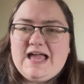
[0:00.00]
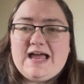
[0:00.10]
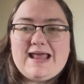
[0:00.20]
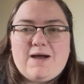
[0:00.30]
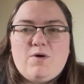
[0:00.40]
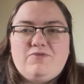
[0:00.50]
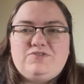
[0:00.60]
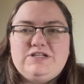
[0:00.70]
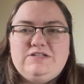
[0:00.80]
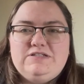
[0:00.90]
And how
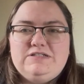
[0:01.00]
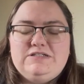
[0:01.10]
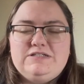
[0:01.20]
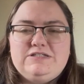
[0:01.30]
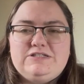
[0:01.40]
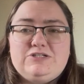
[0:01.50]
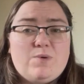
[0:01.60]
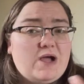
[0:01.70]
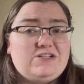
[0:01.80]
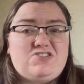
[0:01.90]
often
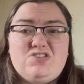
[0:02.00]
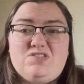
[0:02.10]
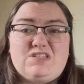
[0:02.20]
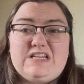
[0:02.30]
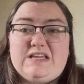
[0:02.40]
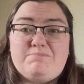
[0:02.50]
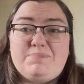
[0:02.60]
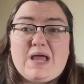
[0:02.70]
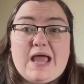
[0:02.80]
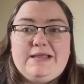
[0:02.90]
do I just do the
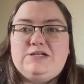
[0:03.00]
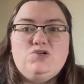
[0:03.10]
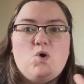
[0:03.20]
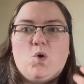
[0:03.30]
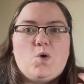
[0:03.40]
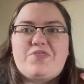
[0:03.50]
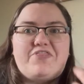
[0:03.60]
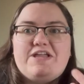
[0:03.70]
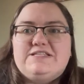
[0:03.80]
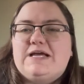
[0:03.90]
sleep and ignore the
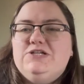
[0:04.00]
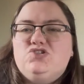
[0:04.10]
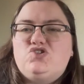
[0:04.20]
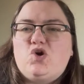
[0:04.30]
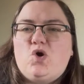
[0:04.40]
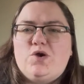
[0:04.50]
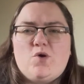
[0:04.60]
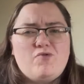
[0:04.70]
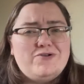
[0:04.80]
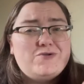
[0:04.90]
things I enjoy
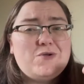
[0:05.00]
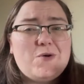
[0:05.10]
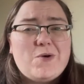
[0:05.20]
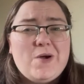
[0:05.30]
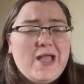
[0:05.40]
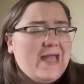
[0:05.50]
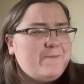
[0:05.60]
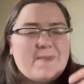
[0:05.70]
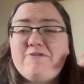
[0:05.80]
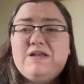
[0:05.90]
or ignore
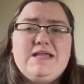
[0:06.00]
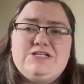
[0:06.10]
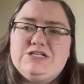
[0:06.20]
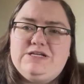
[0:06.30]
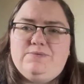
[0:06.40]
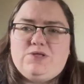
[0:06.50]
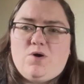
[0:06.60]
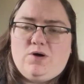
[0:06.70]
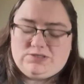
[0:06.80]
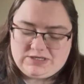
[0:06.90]
my relationship with
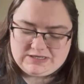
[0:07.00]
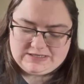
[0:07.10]
God?